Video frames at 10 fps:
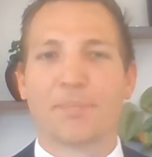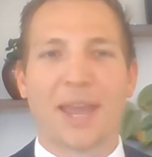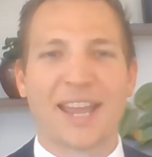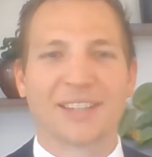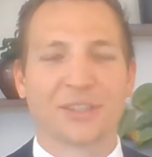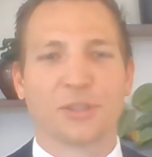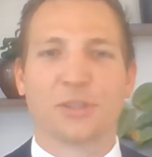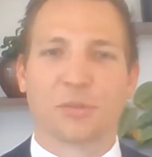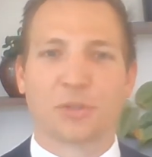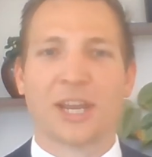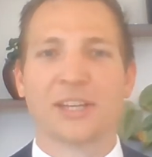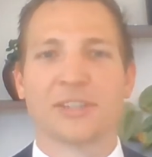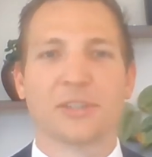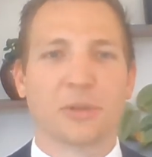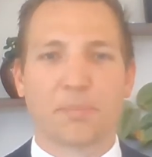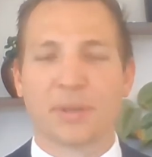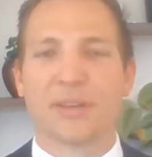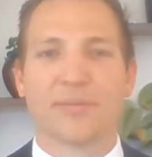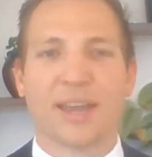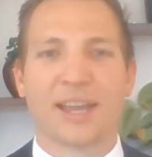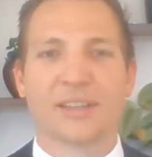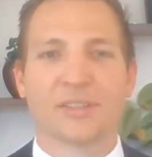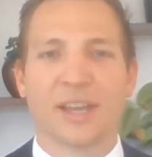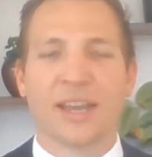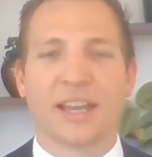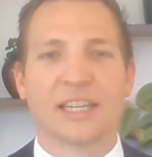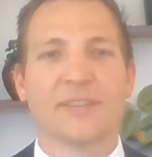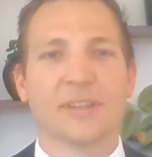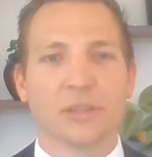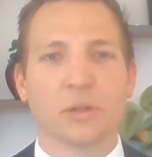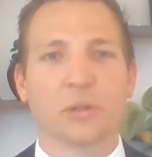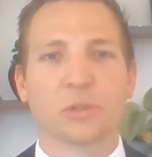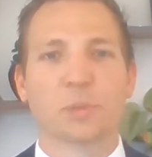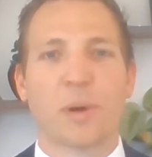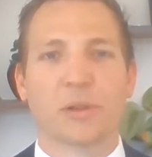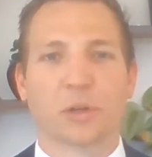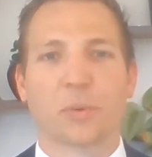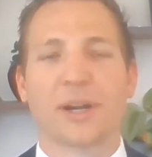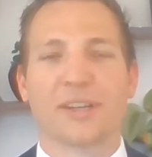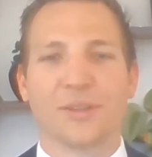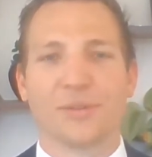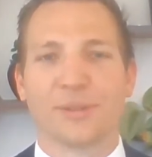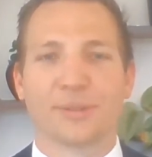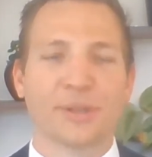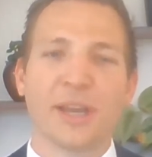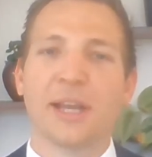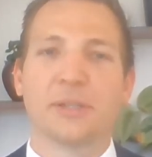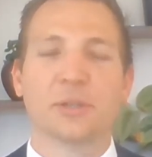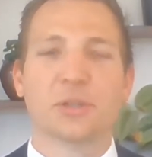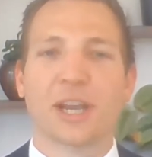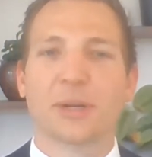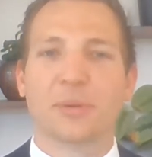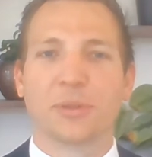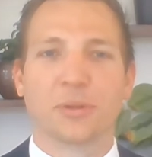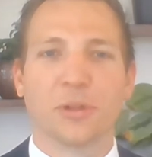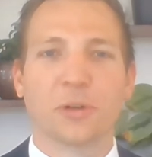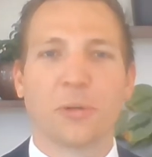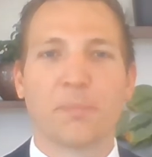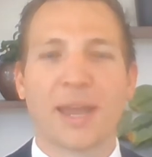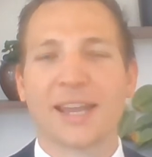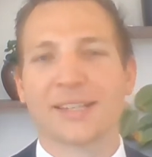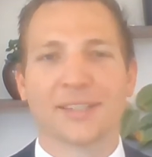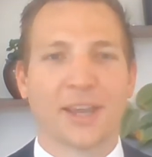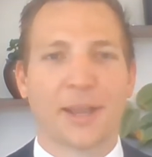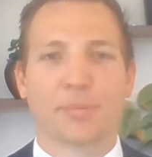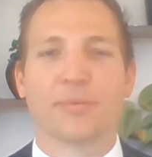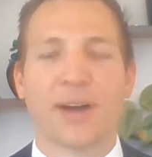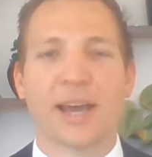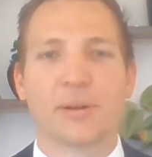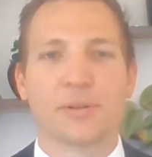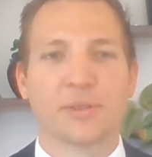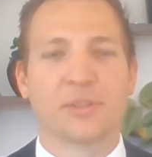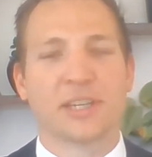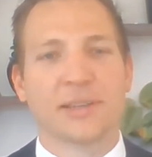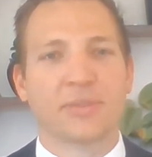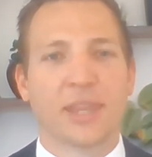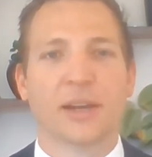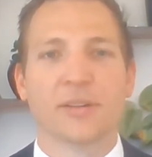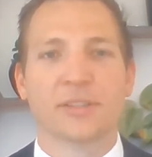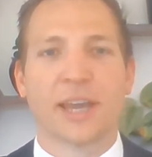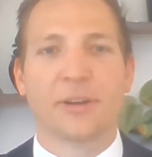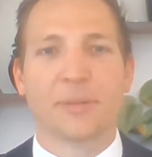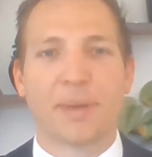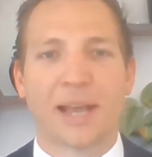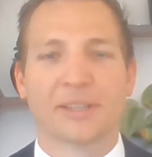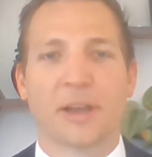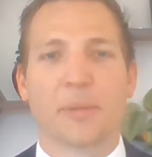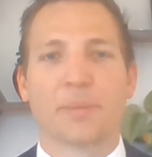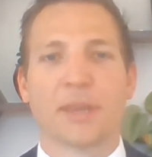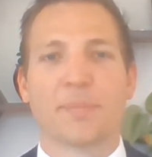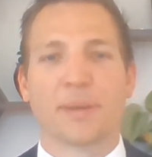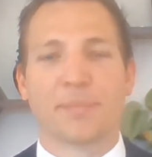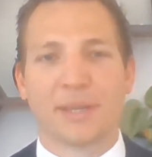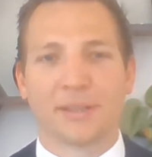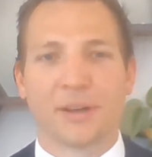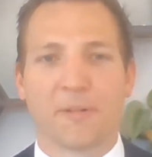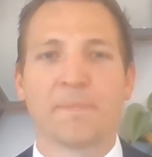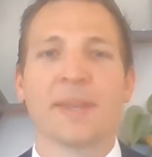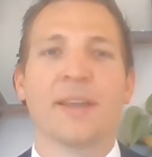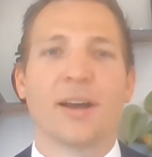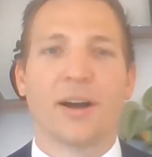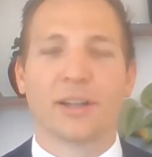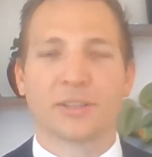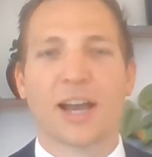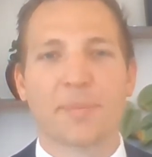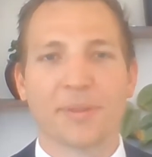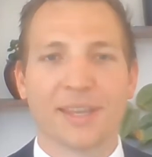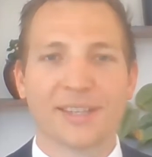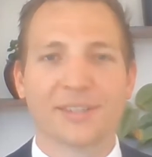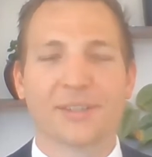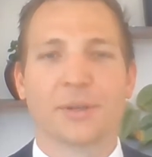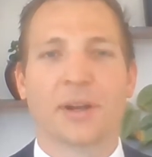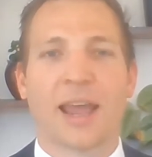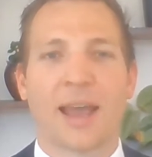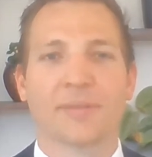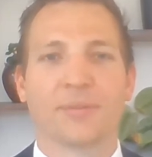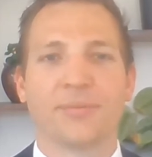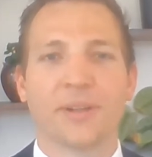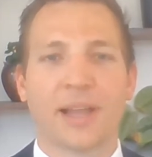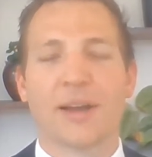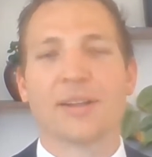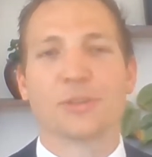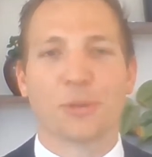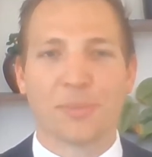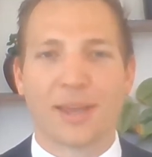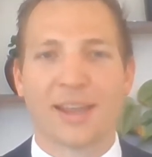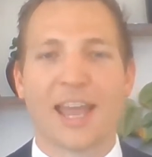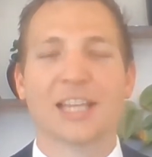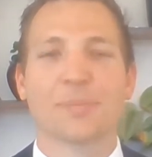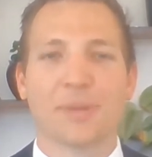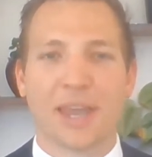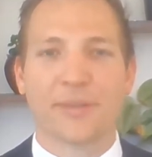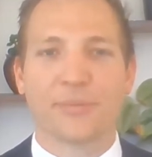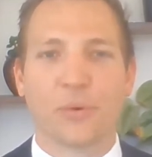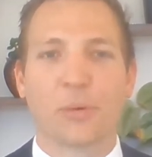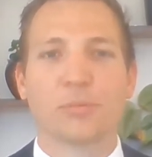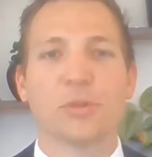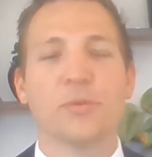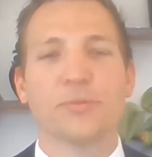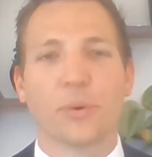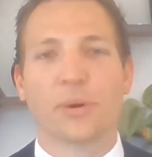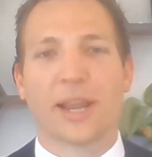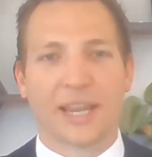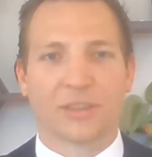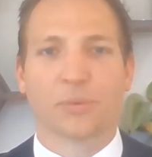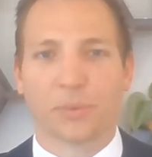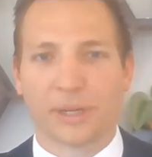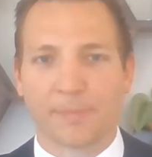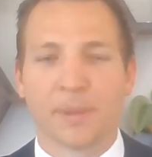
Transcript: banks such as your Chases, your B of A's, and even local smaller credit unions. Just check with your local banks and providers to see if they're entitled to pass out a PPP loan. On top of this, you're going to have to fill out and submit SBA Form 2483.